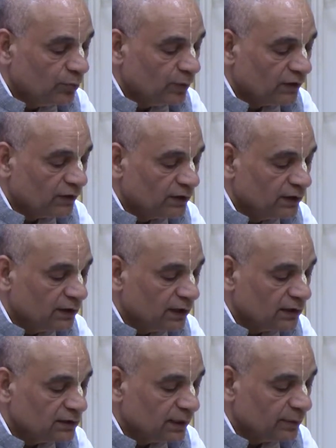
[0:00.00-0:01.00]
Bhagavad
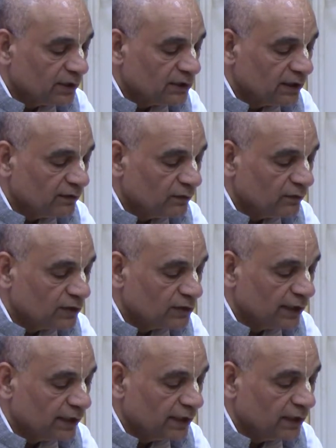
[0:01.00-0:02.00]
Gita, chapter seven, verse
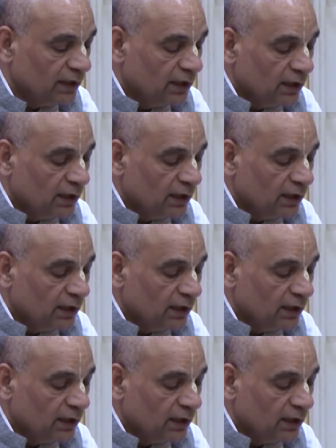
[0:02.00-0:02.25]
nineteen.